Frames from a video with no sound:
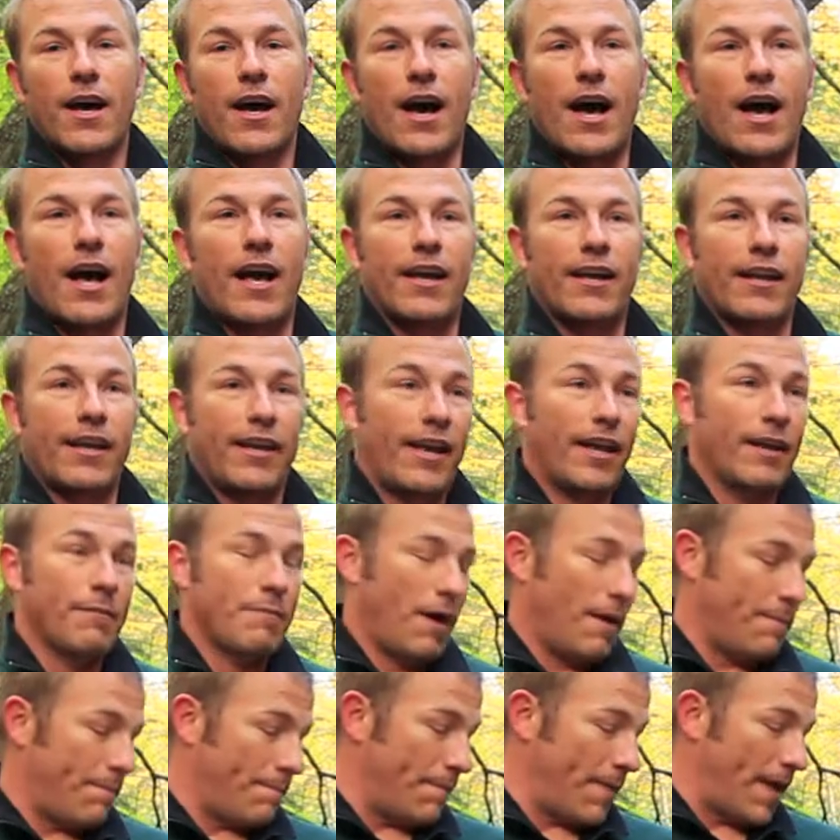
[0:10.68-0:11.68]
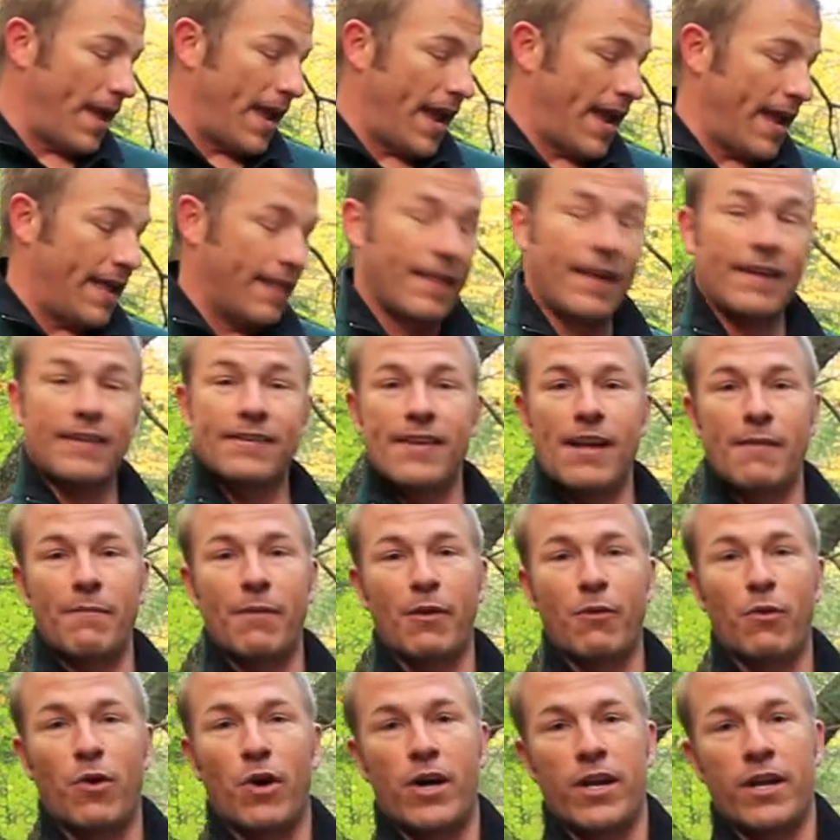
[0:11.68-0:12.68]
I hit them up and they sent
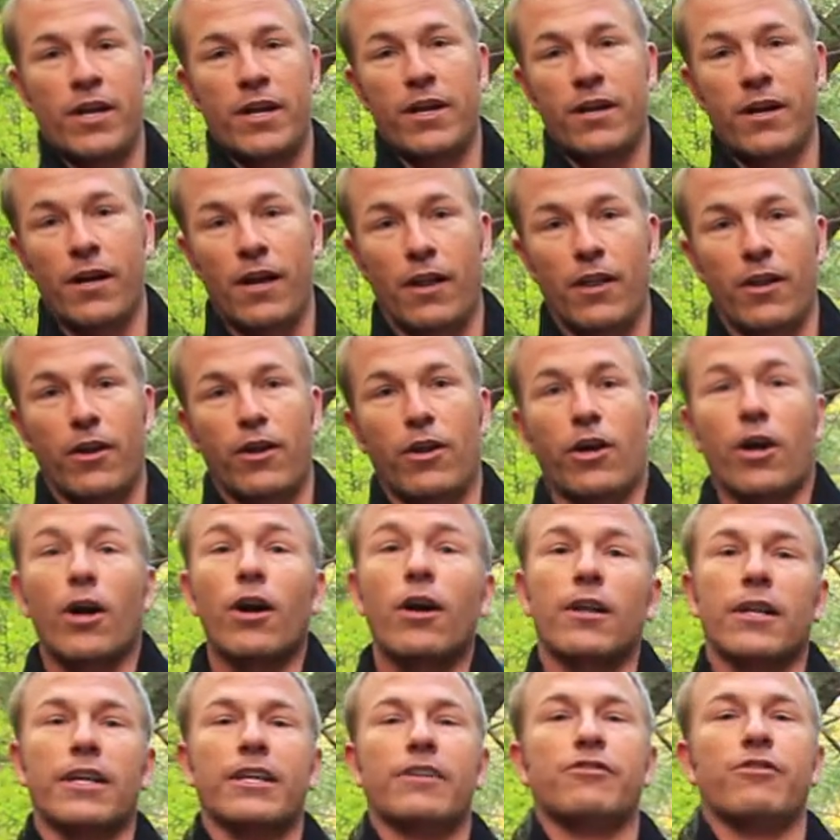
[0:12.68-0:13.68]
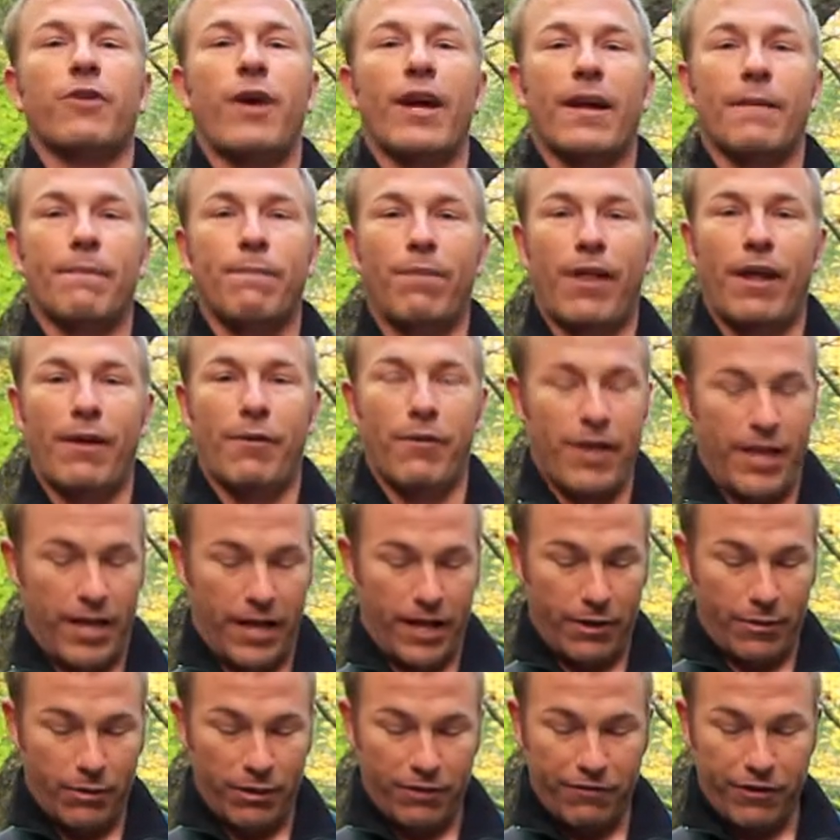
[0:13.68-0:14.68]
me one a little early so I could play with it and
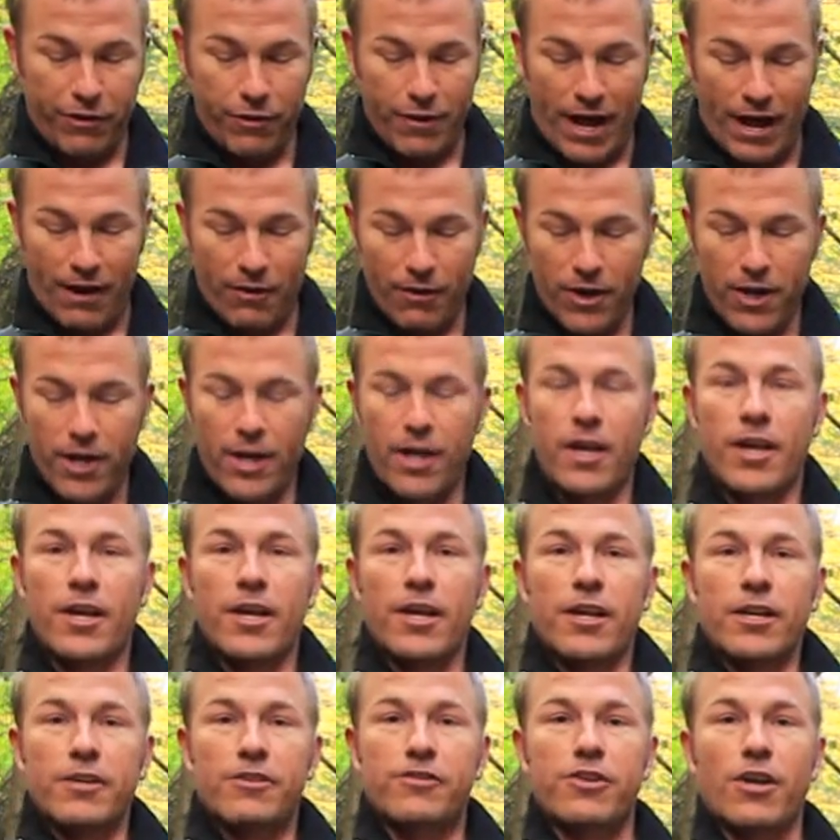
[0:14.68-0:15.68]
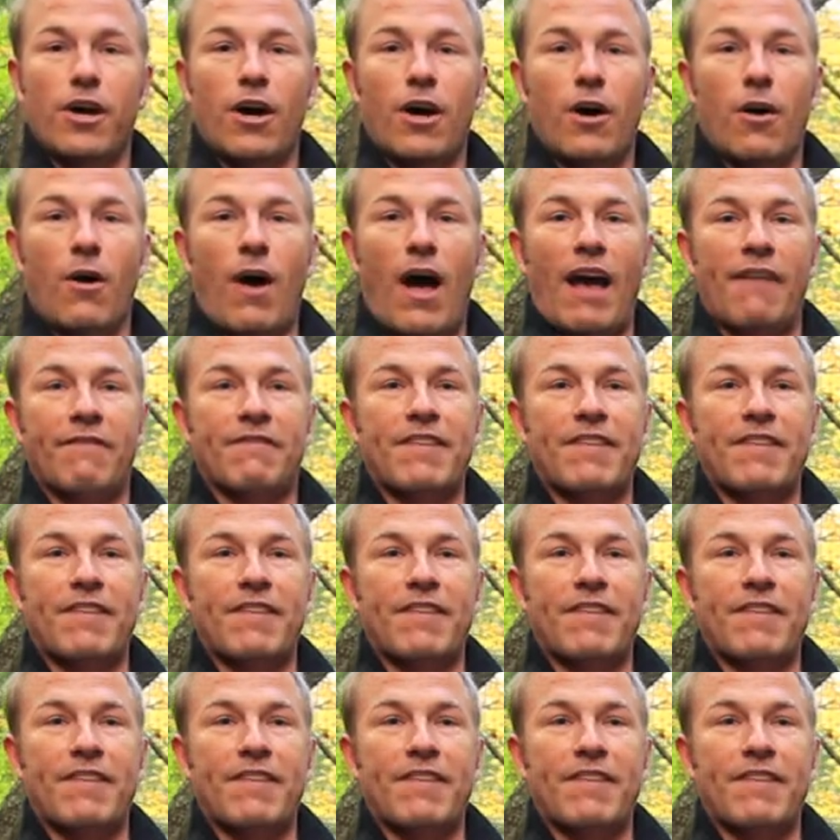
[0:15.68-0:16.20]
get a review out. So I've